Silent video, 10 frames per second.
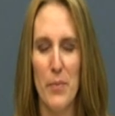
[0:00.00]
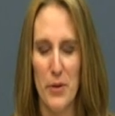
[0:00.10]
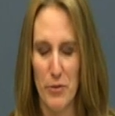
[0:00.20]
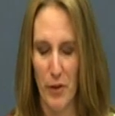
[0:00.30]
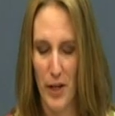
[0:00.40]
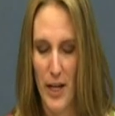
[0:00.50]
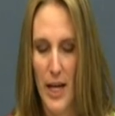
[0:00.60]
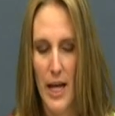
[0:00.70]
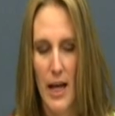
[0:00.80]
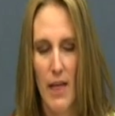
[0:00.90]
of the
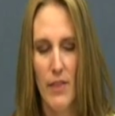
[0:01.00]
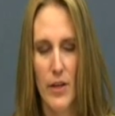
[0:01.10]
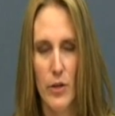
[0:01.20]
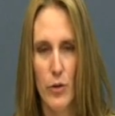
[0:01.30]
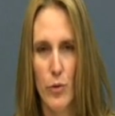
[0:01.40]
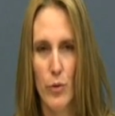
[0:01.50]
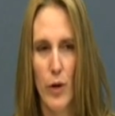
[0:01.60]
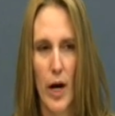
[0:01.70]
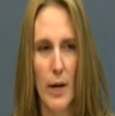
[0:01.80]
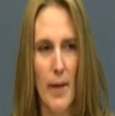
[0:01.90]
person, then
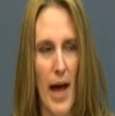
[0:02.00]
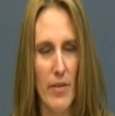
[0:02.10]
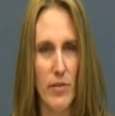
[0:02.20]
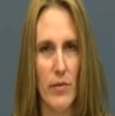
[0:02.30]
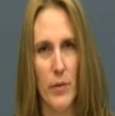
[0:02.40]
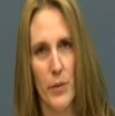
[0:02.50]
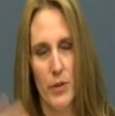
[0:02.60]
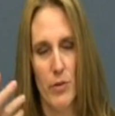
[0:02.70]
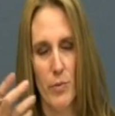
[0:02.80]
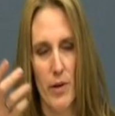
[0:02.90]
you ask
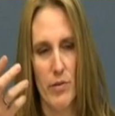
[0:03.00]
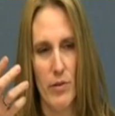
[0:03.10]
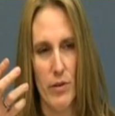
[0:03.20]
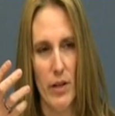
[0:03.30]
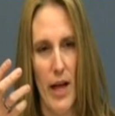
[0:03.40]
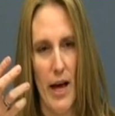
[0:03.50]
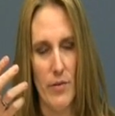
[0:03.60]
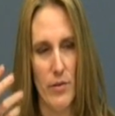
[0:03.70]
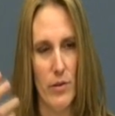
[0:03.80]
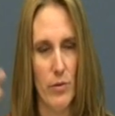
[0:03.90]
everyone to raise their
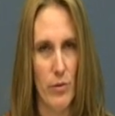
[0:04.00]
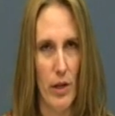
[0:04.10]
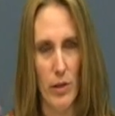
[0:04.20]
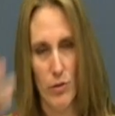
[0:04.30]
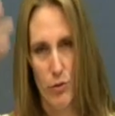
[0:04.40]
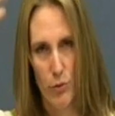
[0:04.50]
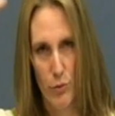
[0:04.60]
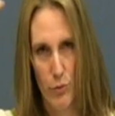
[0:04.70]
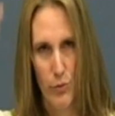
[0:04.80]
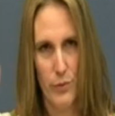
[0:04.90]
glass and you say
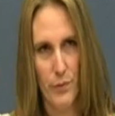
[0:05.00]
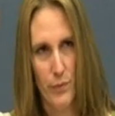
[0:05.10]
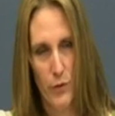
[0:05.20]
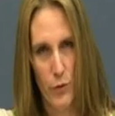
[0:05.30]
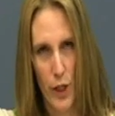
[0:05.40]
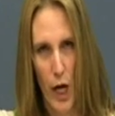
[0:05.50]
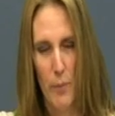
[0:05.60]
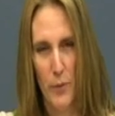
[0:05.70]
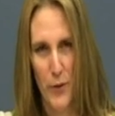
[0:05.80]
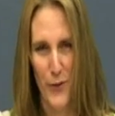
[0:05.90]
to the
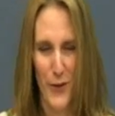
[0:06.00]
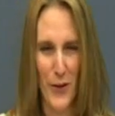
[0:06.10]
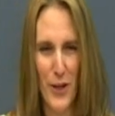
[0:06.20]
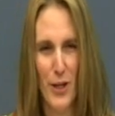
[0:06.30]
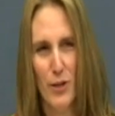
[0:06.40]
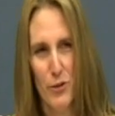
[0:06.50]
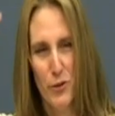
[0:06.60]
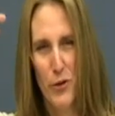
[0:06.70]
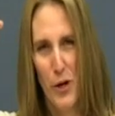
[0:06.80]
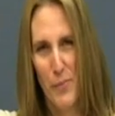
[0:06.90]
couple or
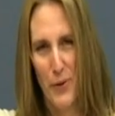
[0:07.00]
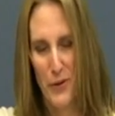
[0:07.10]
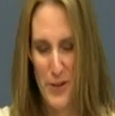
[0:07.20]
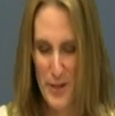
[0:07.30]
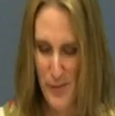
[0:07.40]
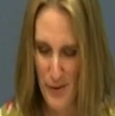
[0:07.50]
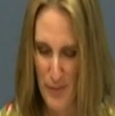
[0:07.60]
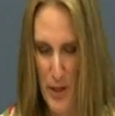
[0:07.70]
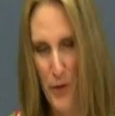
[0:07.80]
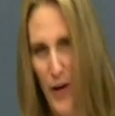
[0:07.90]
to Grandpa and
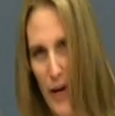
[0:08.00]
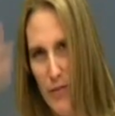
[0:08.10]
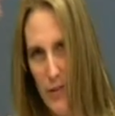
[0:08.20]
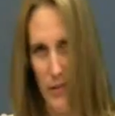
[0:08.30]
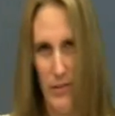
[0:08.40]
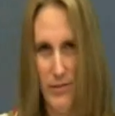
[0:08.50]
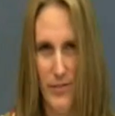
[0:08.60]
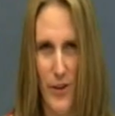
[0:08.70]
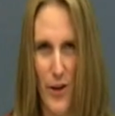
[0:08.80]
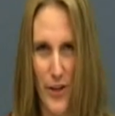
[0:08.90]
Grandma, may you have a
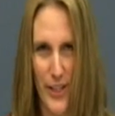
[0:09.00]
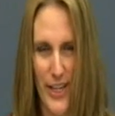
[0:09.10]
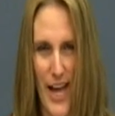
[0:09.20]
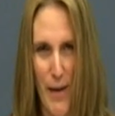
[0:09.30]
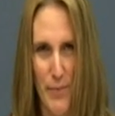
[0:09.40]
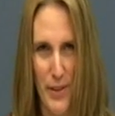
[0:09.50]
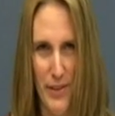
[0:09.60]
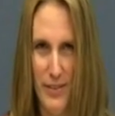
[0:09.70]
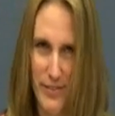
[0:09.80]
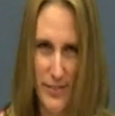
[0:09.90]
long and
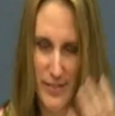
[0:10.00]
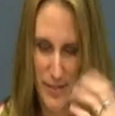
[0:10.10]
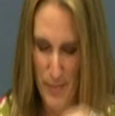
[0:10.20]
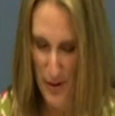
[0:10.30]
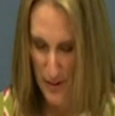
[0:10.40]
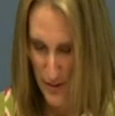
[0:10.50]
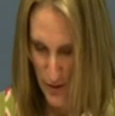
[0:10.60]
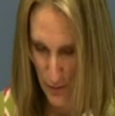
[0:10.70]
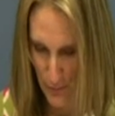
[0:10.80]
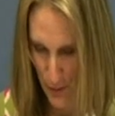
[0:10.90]
happy
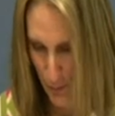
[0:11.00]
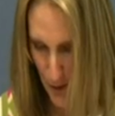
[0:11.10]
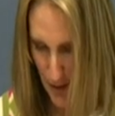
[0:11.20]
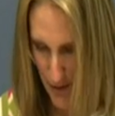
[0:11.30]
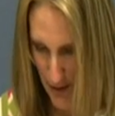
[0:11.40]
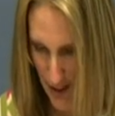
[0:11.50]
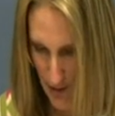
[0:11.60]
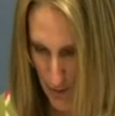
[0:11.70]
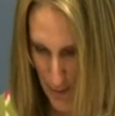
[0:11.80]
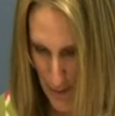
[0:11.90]
marriage, or whatever the
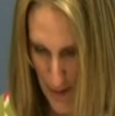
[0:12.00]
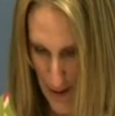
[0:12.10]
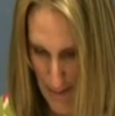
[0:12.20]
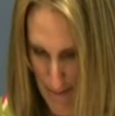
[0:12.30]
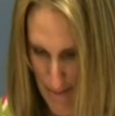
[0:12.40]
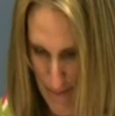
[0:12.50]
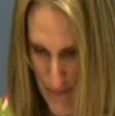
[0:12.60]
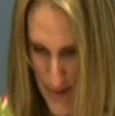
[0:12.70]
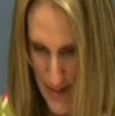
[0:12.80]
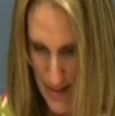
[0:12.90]
case may be.
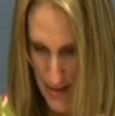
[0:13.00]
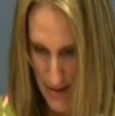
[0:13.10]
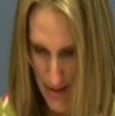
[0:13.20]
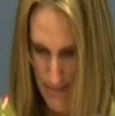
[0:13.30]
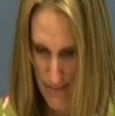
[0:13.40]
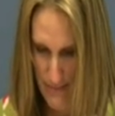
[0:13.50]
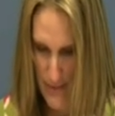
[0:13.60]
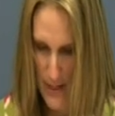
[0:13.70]
Okay.